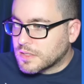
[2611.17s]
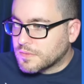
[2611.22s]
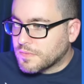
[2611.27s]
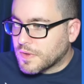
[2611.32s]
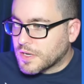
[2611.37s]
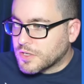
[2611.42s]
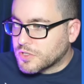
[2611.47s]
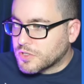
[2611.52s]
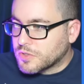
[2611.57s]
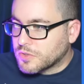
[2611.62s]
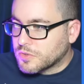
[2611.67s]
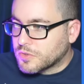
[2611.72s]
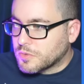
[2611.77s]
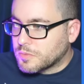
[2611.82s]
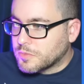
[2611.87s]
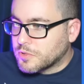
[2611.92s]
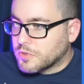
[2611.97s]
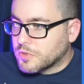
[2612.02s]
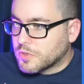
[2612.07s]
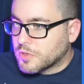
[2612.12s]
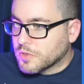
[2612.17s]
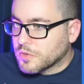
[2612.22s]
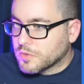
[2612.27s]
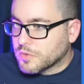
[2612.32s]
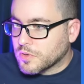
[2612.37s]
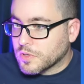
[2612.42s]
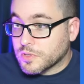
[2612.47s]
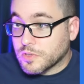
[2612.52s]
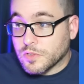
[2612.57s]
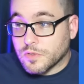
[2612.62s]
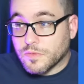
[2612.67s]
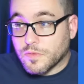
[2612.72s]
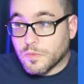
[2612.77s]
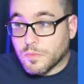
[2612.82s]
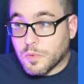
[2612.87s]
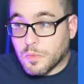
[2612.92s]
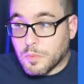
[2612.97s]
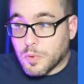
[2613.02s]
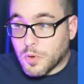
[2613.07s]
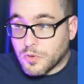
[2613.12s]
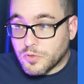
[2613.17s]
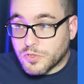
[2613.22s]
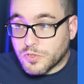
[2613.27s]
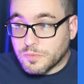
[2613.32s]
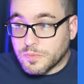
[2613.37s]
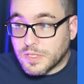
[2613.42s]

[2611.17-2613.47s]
conventional thermonuclear thrusters for propulsion,